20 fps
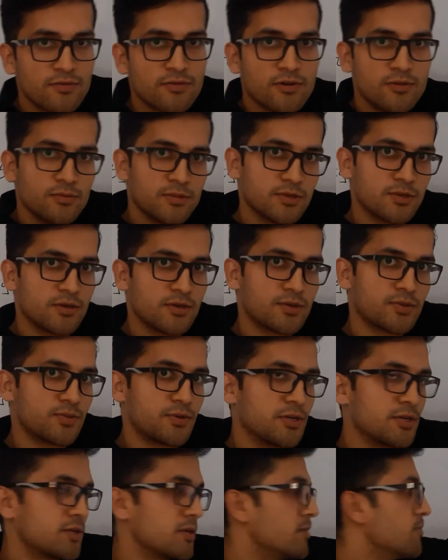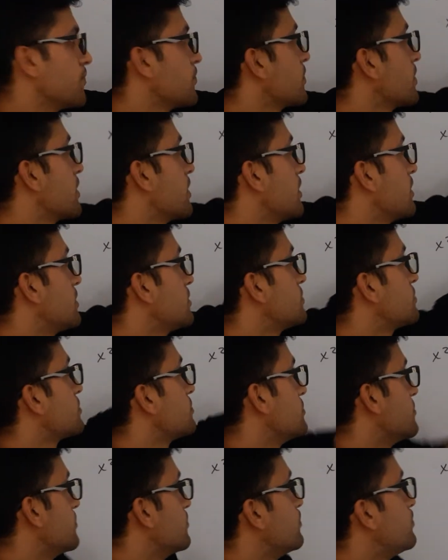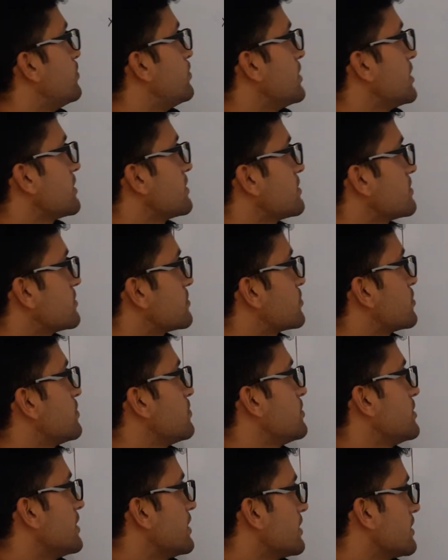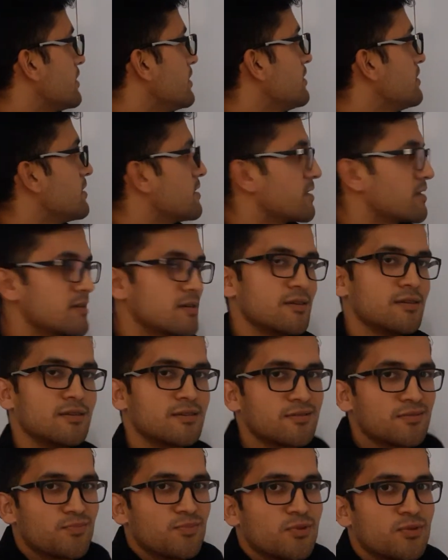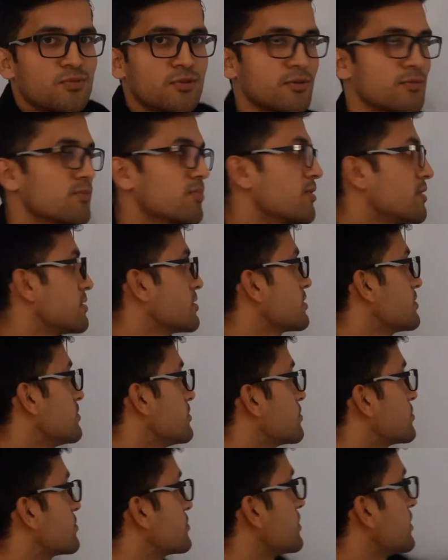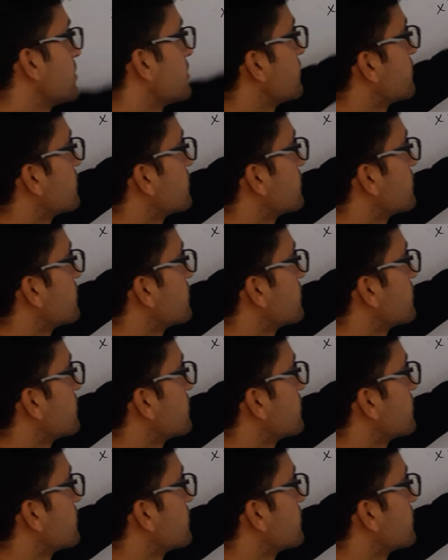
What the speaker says: from this expression. So, but it will be again, like it will be impossible to take